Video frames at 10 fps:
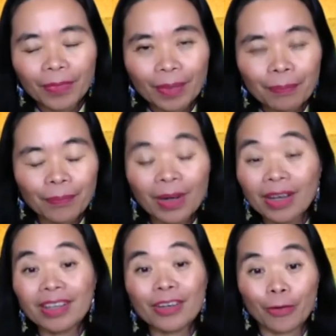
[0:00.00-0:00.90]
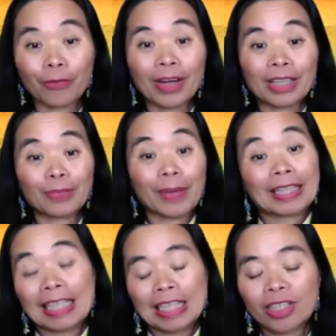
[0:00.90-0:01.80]
burden of
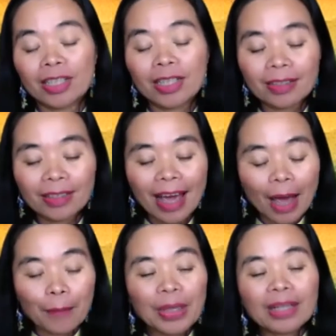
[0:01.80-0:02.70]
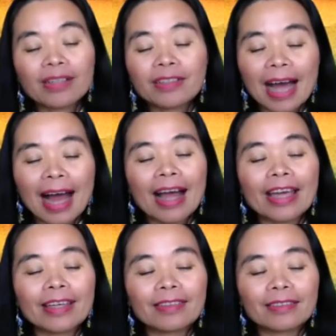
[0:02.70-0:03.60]
expectations, because I
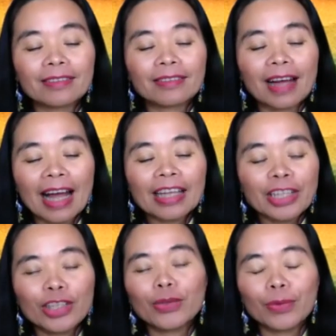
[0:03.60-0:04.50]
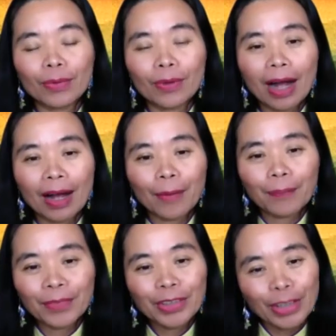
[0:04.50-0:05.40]
knew,
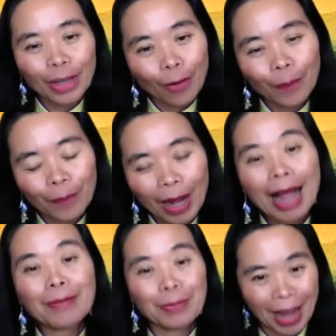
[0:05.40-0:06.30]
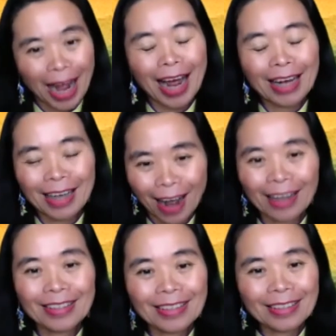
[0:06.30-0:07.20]
I'm an
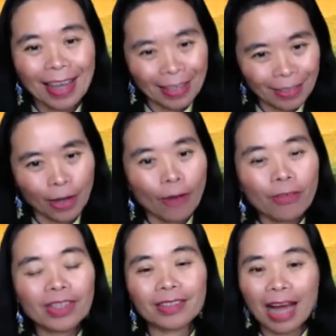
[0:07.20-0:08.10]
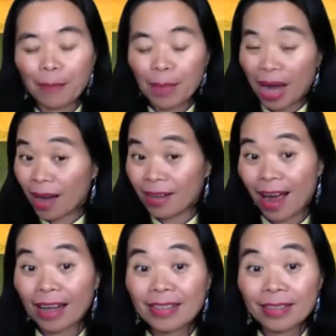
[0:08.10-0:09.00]
artist. As a novelist, I'm an
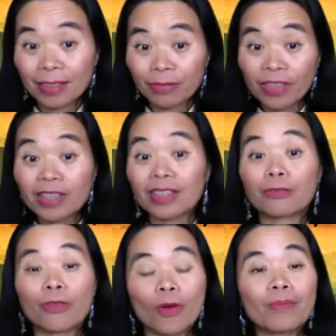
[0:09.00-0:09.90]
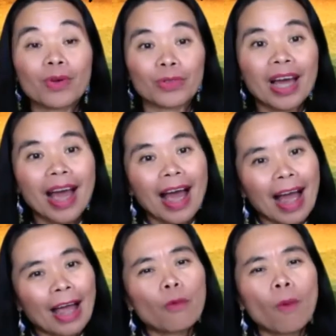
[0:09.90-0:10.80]
artist first and foremost. I
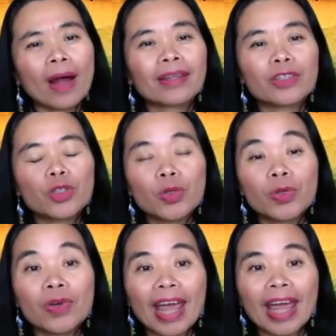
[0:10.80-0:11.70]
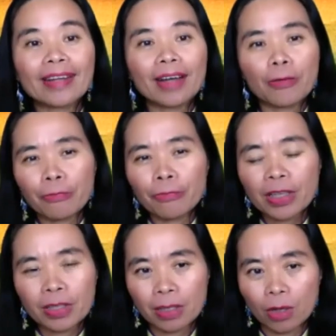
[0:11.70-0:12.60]
wanted to create a
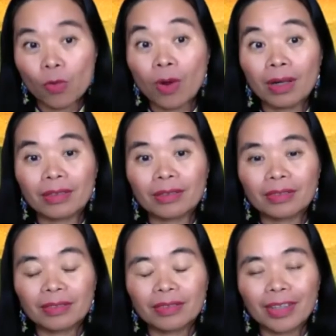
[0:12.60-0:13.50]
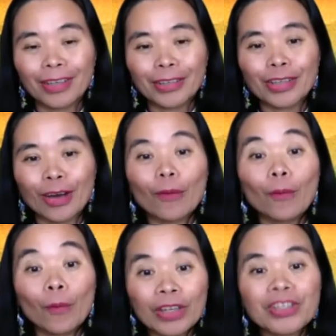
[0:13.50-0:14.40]
fictional world,
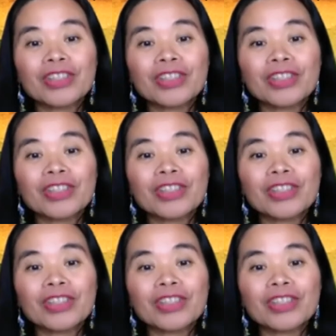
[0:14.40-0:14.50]
which